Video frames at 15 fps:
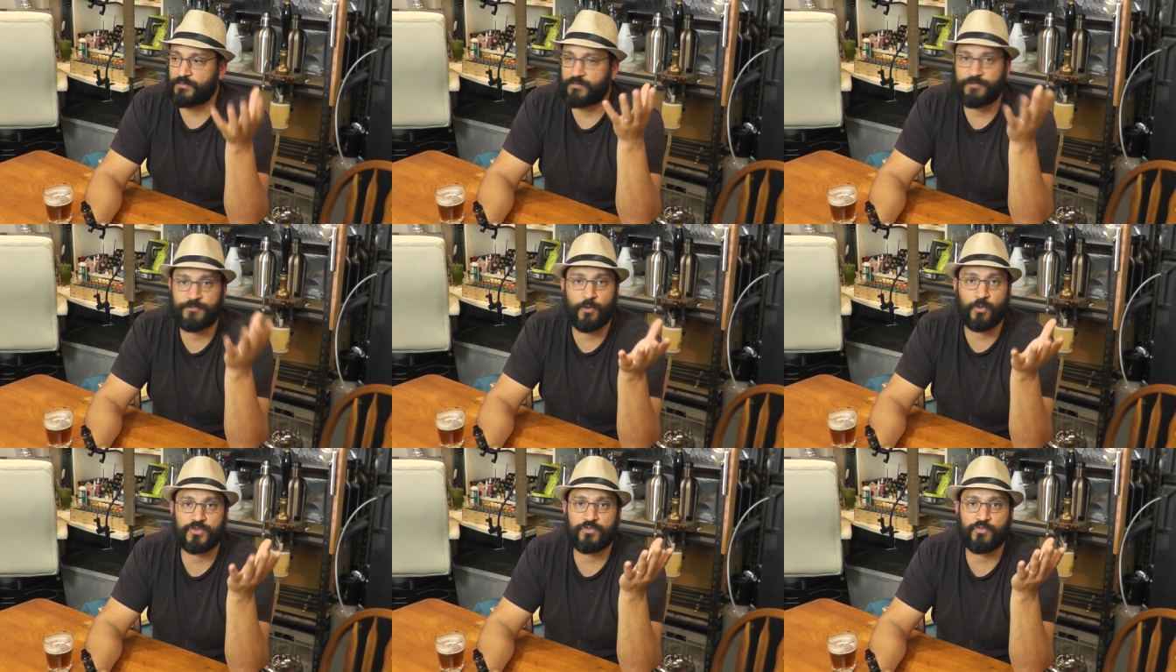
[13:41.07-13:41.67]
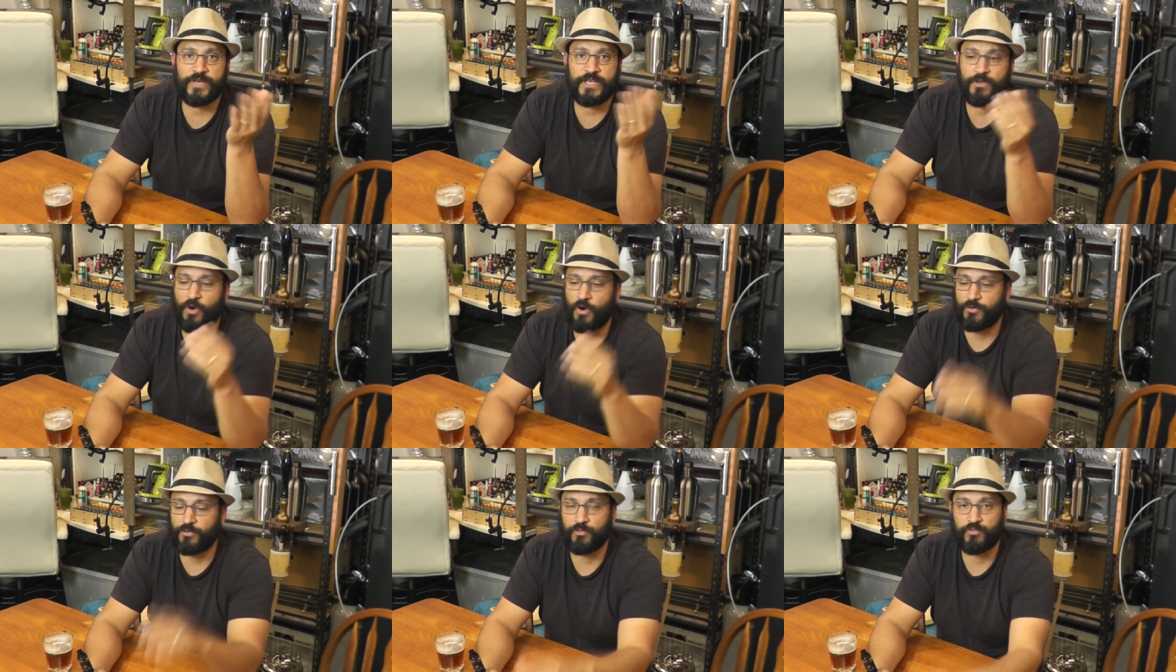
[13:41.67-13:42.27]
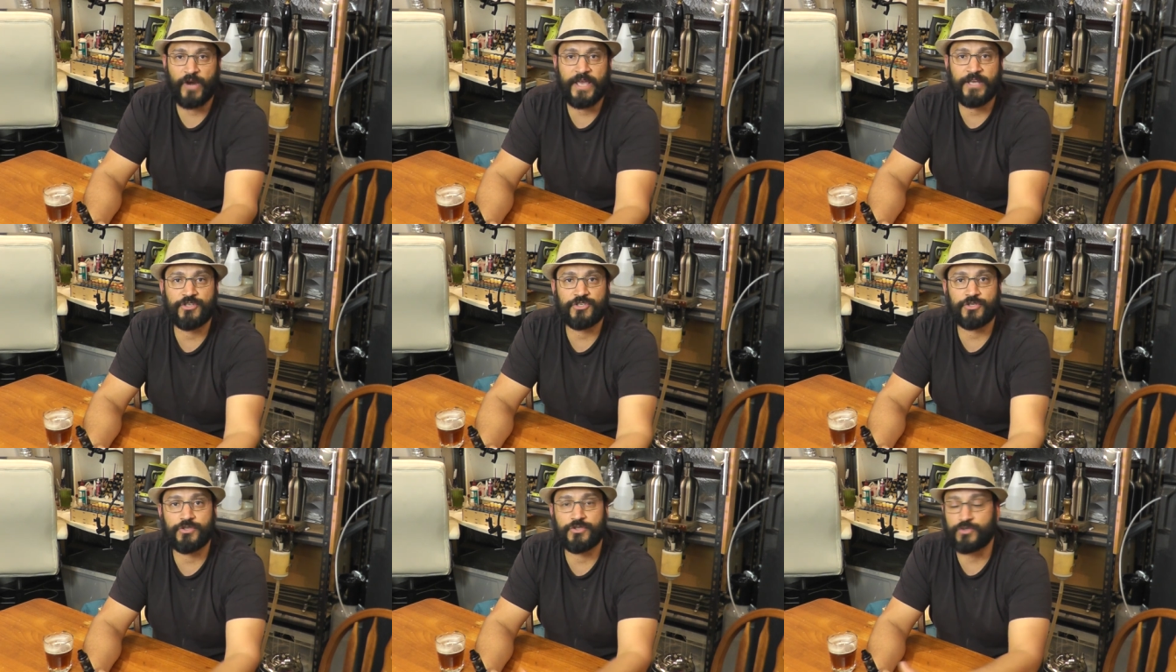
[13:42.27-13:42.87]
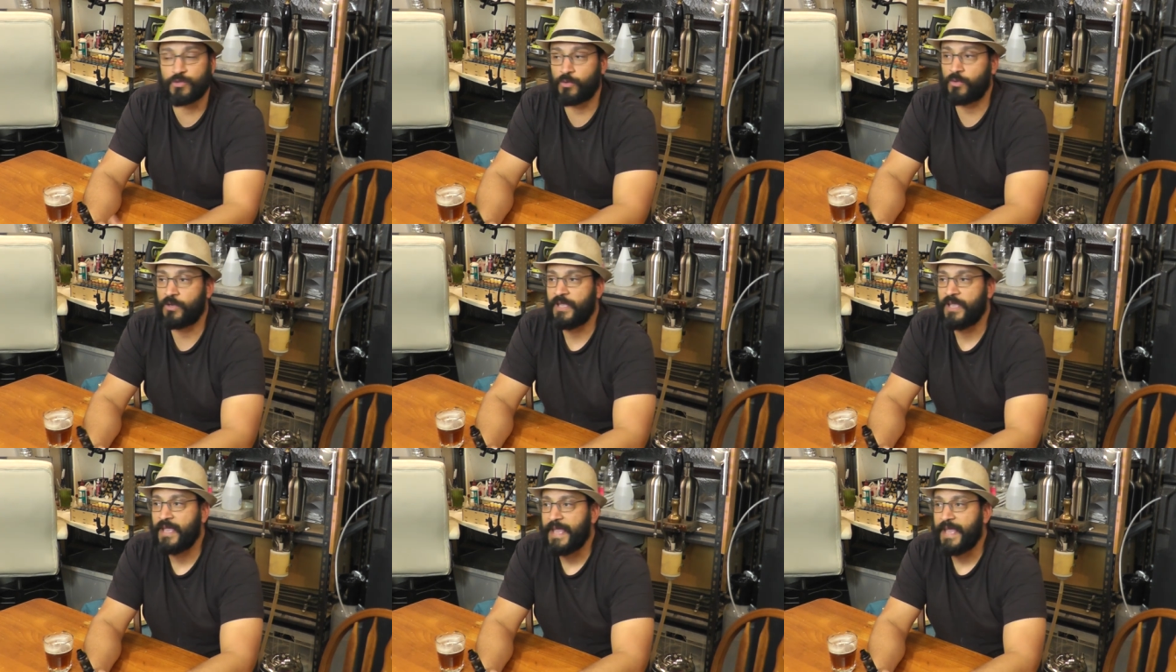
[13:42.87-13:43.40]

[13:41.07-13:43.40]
Force Recon or Rangers or